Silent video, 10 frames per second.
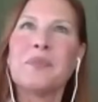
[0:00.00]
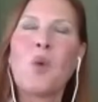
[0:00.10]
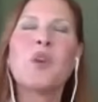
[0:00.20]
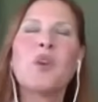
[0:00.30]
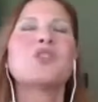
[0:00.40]

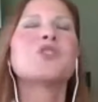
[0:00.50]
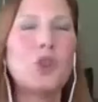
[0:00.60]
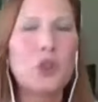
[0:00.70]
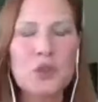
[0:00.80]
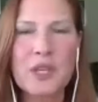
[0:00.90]
with the
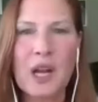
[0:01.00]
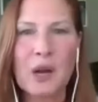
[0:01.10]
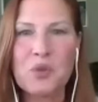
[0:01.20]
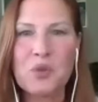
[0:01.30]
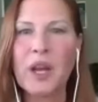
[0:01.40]
circles that I
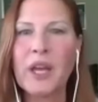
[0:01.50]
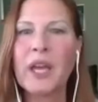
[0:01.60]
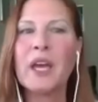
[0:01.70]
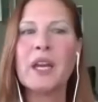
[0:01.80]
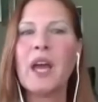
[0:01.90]
was running
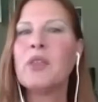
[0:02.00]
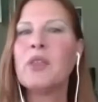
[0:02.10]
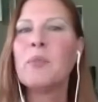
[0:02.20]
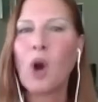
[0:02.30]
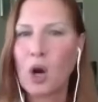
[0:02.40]
in and
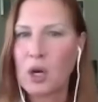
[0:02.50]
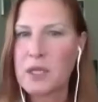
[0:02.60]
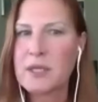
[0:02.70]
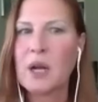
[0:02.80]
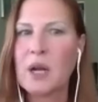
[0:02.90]
the
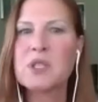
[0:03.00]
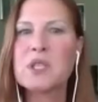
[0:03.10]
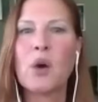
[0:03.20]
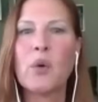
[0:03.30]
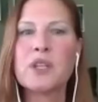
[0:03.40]
parties that I was
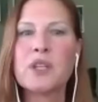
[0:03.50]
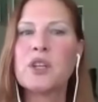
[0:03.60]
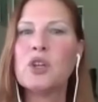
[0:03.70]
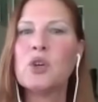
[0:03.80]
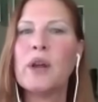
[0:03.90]
going
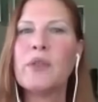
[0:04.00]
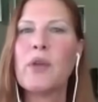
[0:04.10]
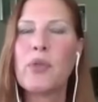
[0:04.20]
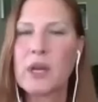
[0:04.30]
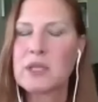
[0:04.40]
to and the
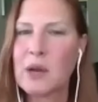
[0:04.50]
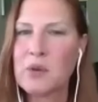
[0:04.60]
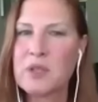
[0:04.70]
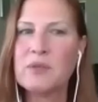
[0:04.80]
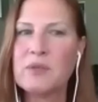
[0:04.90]
things I
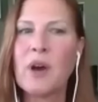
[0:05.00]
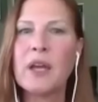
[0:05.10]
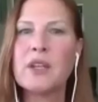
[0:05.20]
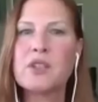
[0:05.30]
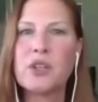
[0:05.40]
was
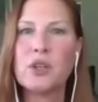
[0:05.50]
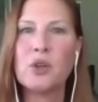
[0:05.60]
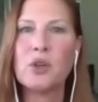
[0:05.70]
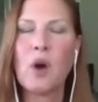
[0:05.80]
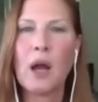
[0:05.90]
invited
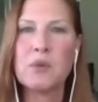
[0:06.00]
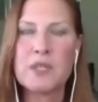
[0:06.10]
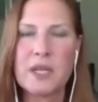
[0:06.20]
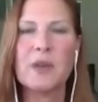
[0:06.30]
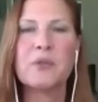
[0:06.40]
to, I
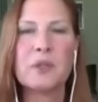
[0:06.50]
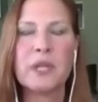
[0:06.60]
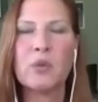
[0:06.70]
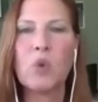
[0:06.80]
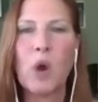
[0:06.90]
was
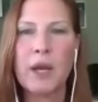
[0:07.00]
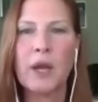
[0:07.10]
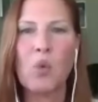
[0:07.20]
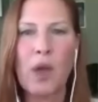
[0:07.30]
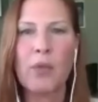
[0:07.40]
definitely
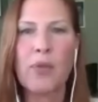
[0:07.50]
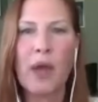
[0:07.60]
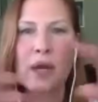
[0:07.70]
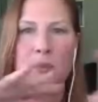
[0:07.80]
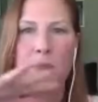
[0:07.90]
running with
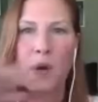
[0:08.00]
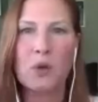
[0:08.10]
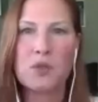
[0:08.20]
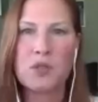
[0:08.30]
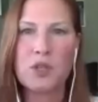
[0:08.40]
and
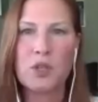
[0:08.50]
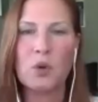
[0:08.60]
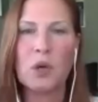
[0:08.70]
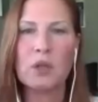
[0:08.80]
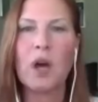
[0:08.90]
exposed
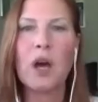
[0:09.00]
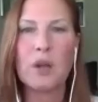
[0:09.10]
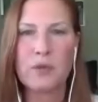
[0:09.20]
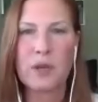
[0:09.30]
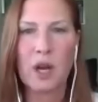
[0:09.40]
to a lot
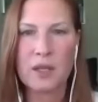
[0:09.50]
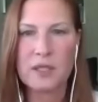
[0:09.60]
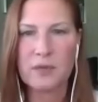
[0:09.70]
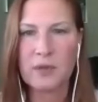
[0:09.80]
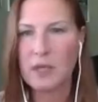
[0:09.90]
of the
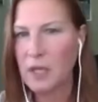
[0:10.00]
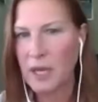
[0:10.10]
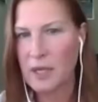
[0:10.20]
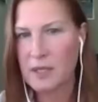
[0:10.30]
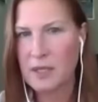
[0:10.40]
kinds of
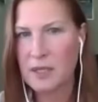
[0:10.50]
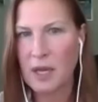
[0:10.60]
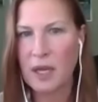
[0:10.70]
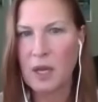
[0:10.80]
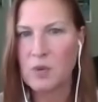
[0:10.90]
elites
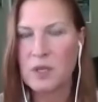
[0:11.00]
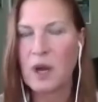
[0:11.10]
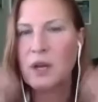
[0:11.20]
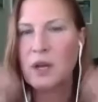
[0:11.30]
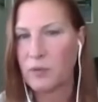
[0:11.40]
that he was mm-hmm.
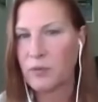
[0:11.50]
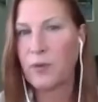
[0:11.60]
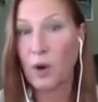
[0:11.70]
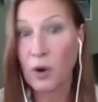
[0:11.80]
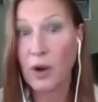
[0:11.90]
kind of
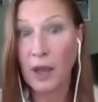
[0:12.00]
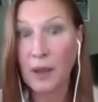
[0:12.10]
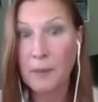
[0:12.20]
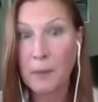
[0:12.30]
inferring